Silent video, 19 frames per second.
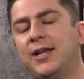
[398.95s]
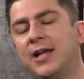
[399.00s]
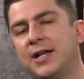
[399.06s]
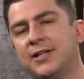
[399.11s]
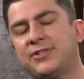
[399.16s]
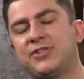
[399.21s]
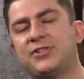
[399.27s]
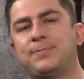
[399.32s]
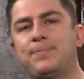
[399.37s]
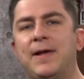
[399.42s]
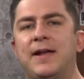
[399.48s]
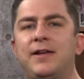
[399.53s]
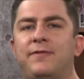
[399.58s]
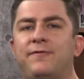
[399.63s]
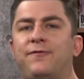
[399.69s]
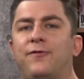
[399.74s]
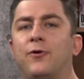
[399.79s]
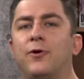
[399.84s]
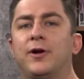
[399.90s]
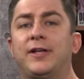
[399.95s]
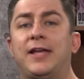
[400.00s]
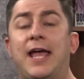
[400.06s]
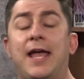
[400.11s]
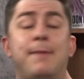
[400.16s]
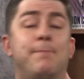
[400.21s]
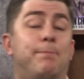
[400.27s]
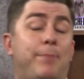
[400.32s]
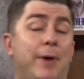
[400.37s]
He got suspended for a
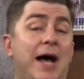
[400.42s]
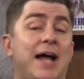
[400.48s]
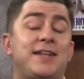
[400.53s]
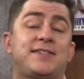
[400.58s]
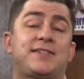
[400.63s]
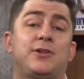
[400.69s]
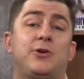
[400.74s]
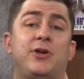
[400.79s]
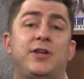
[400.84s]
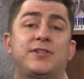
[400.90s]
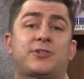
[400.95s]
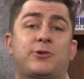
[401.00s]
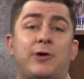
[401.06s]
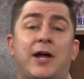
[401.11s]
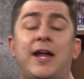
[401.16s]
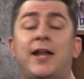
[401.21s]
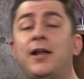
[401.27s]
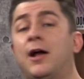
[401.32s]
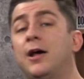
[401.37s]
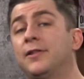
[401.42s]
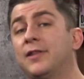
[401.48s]
game, but to his credit,